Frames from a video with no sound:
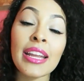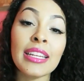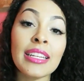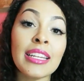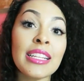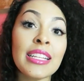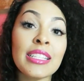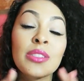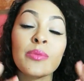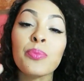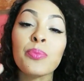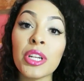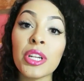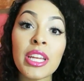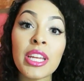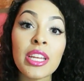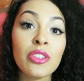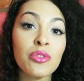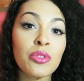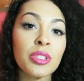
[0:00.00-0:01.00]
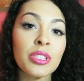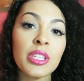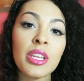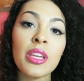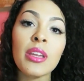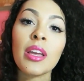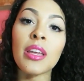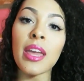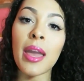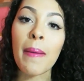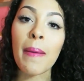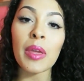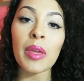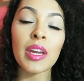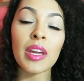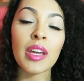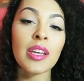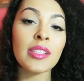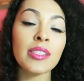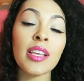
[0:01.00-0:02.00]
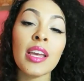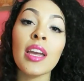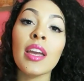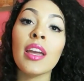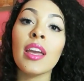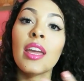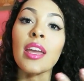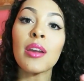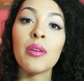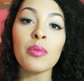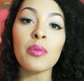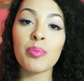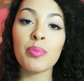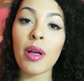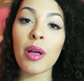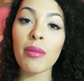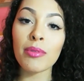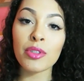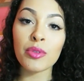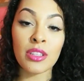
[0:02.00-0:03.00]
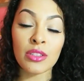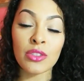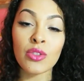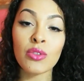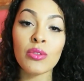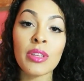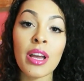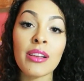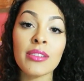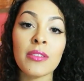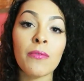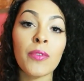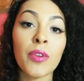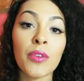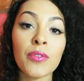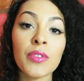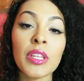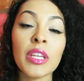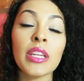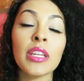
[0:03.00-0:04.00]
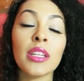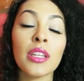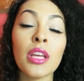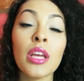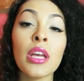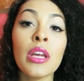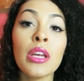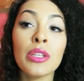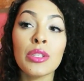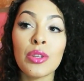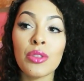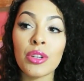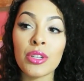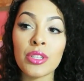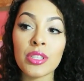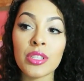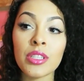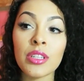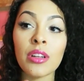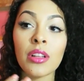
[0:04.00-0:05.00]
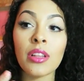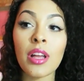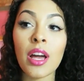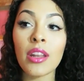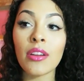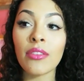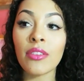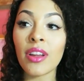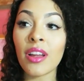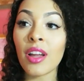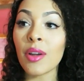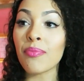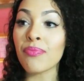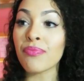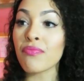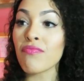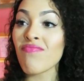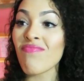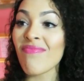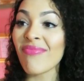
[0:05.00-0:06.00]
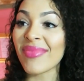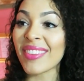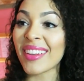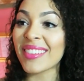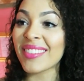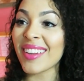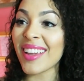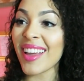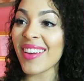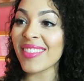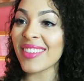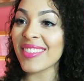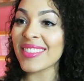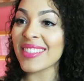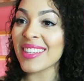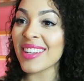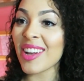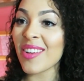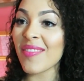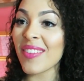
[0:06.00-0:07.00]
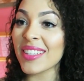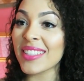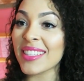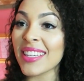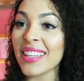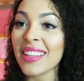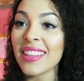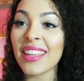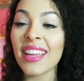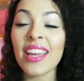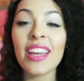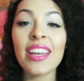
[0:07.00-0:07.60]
And it's pretty interesting, again, because it was published in two thousand fifteen. So there's still a lot of, um, do I have lipstick on my teeth?